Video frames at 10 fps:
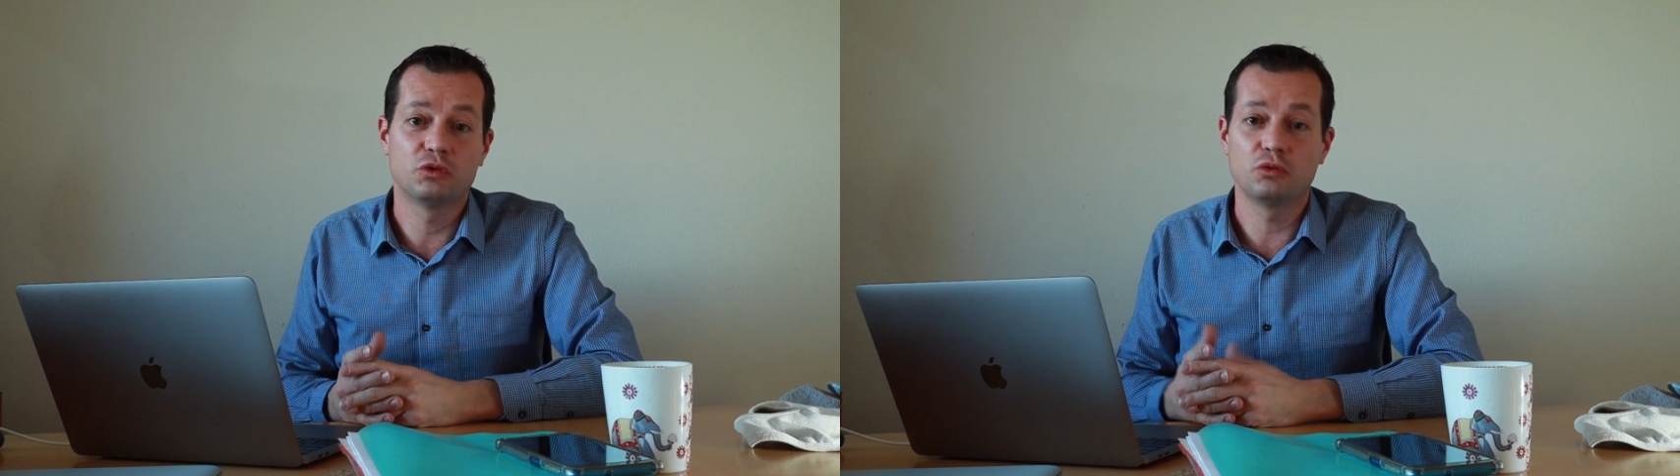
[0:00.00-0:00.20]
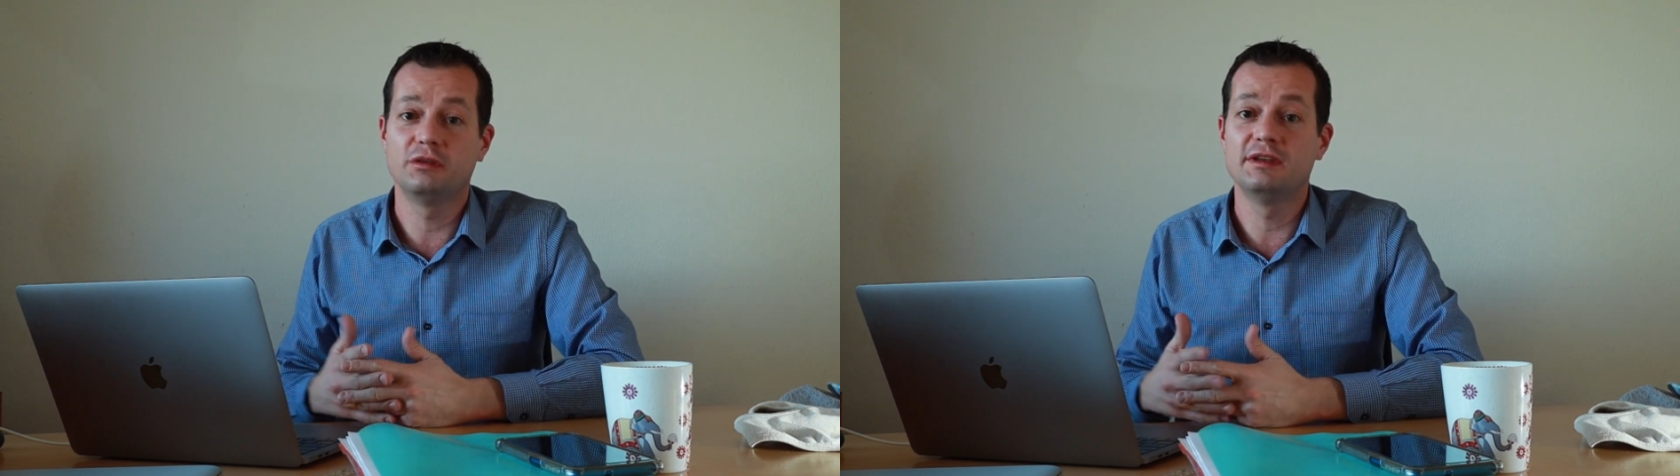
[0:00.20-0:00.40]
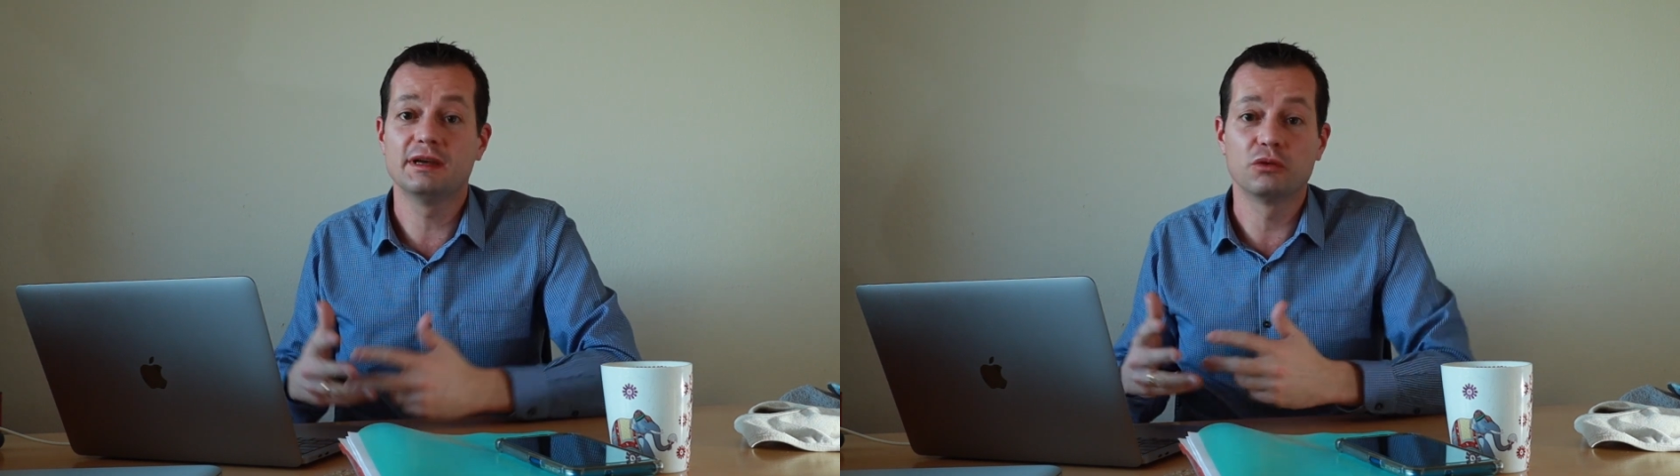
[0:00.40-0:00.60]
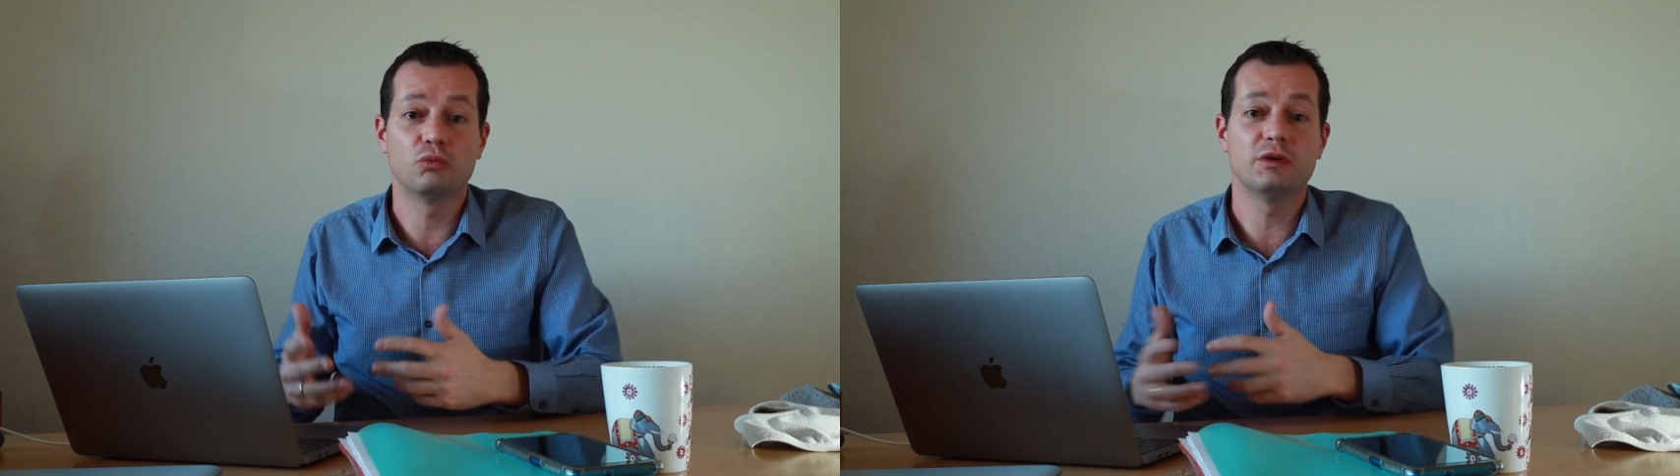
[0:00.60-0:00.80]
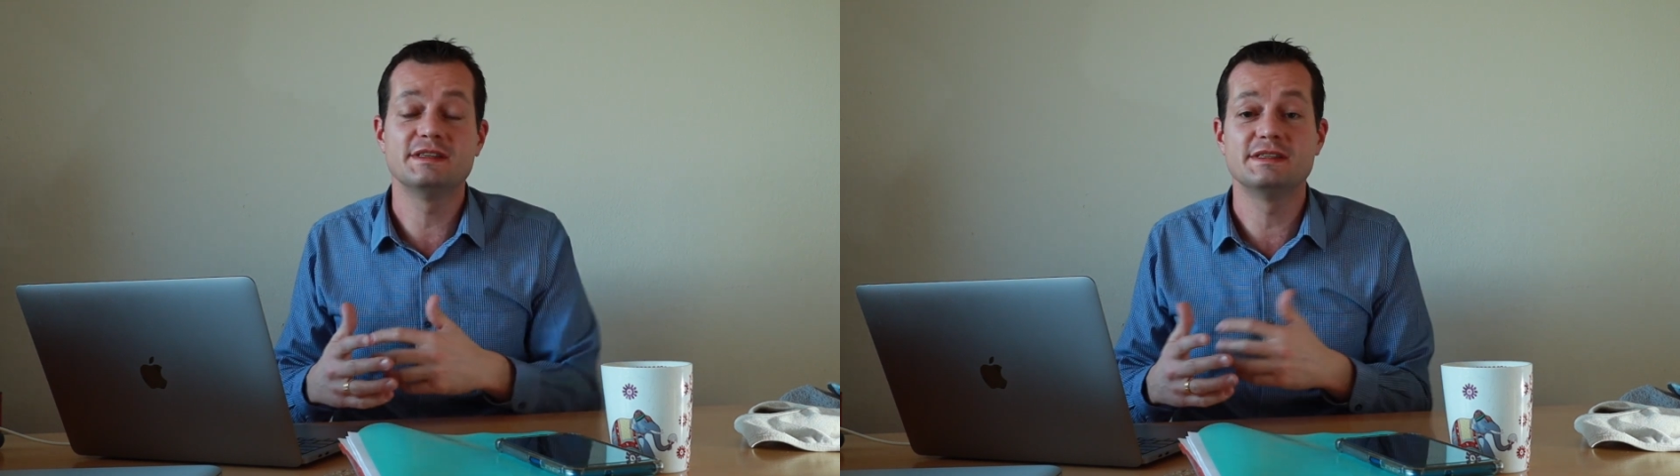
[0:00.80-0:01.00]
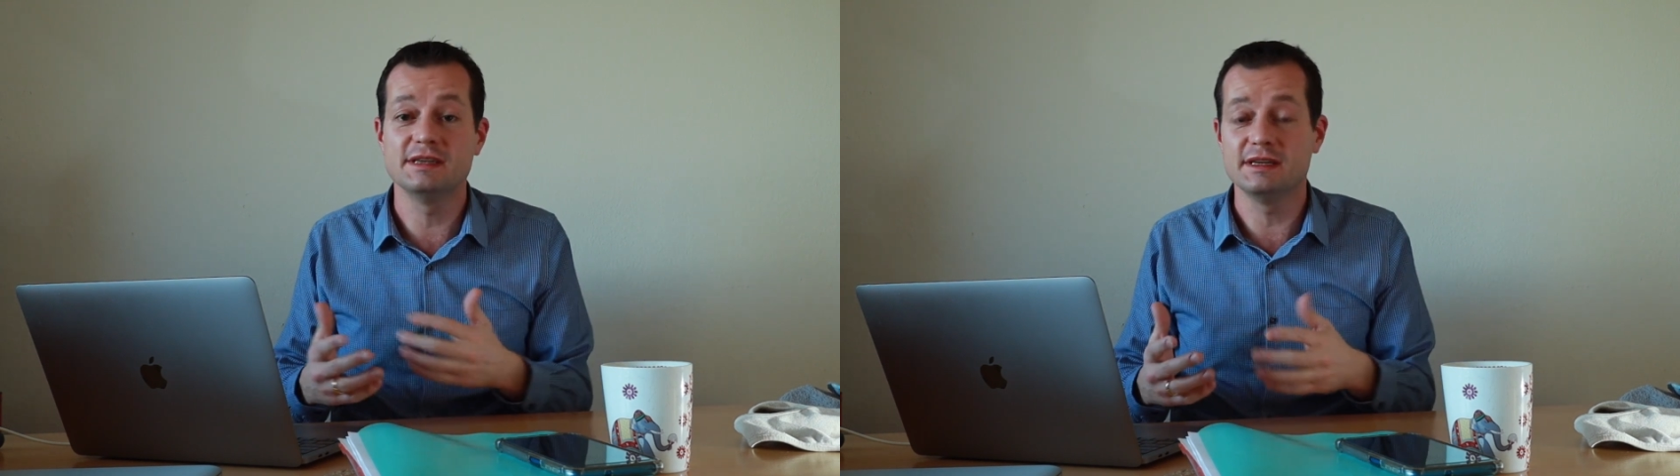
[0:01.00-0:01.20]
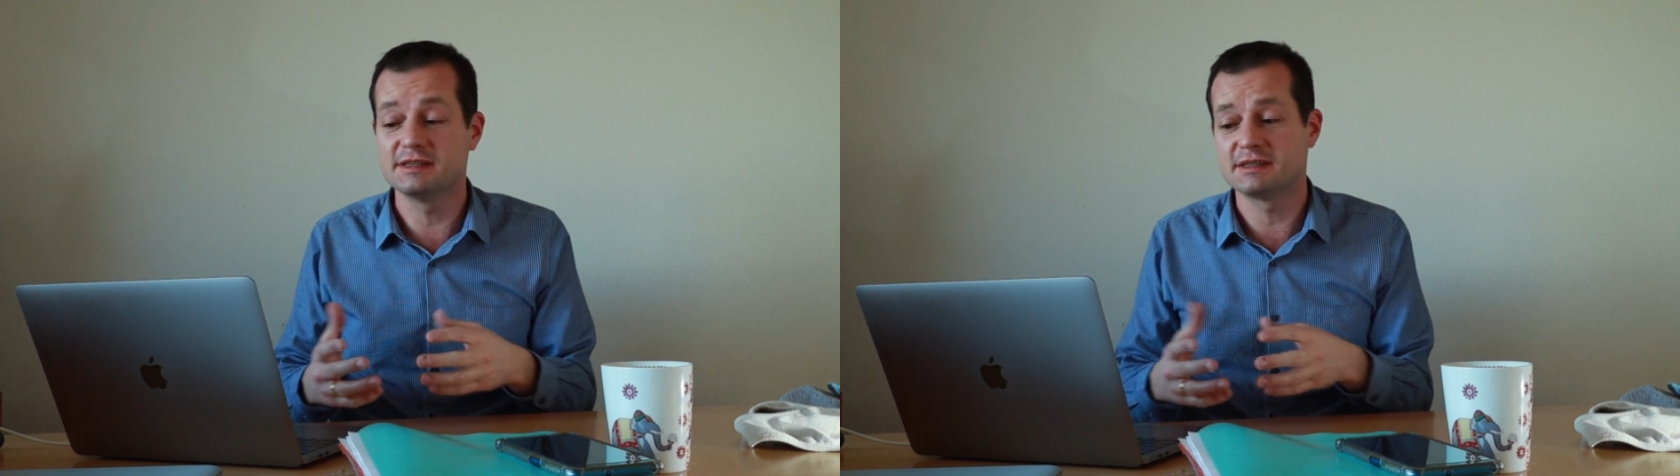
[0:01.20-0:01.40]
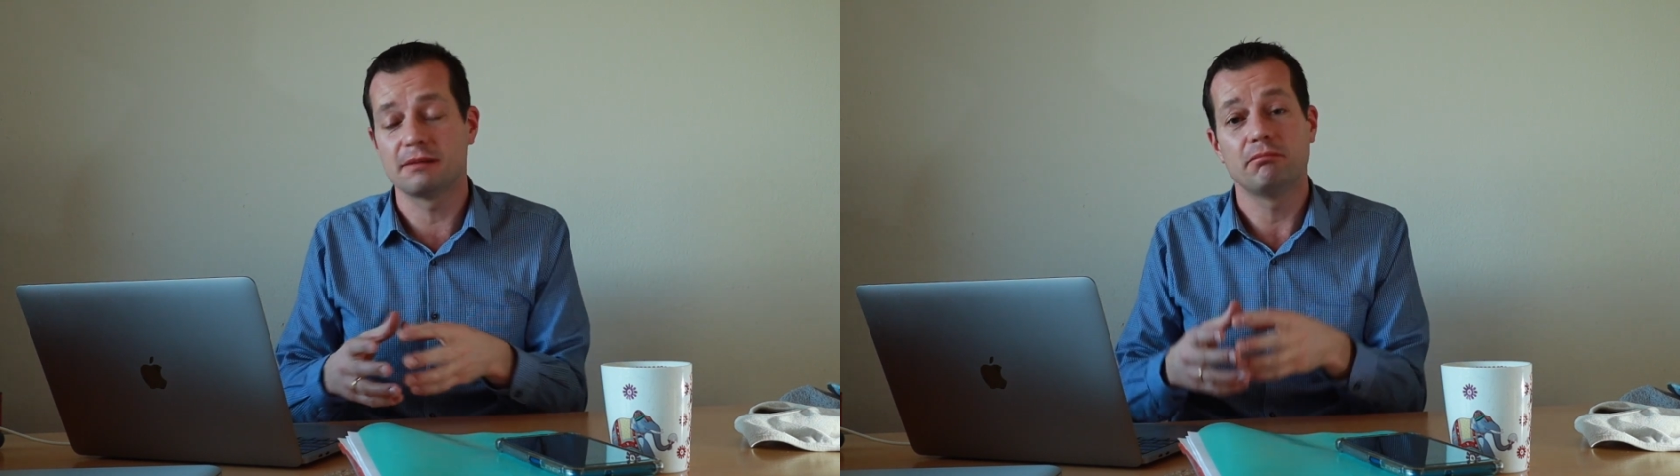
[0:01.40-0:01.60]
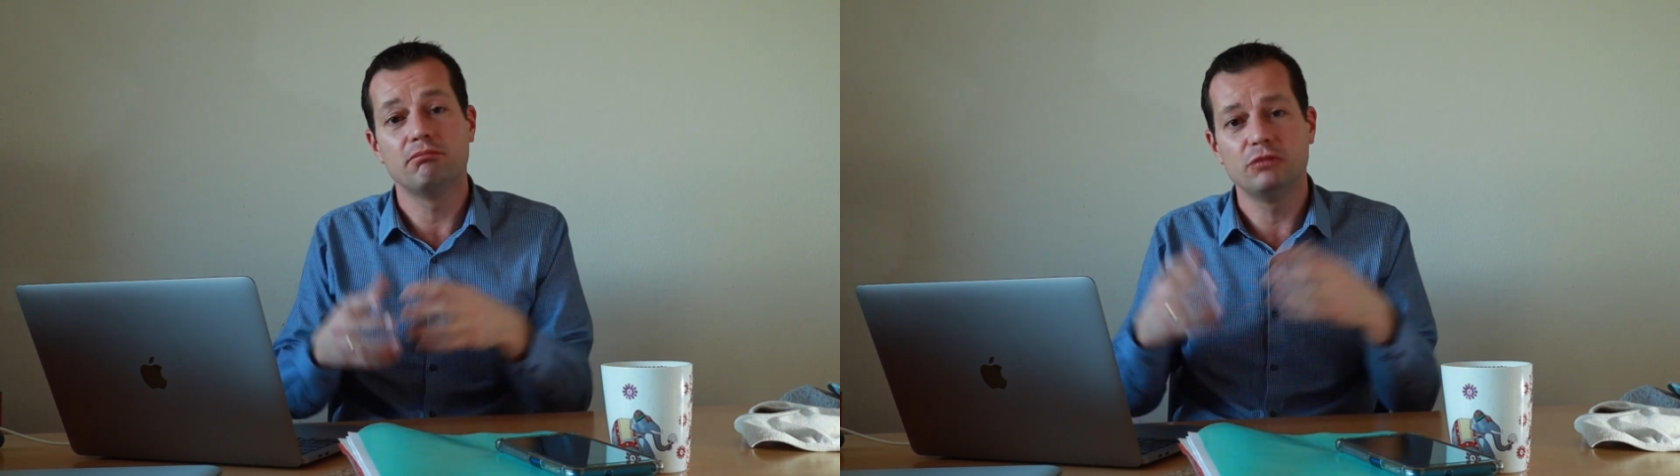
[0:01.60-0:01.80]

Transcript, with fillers: to deal with these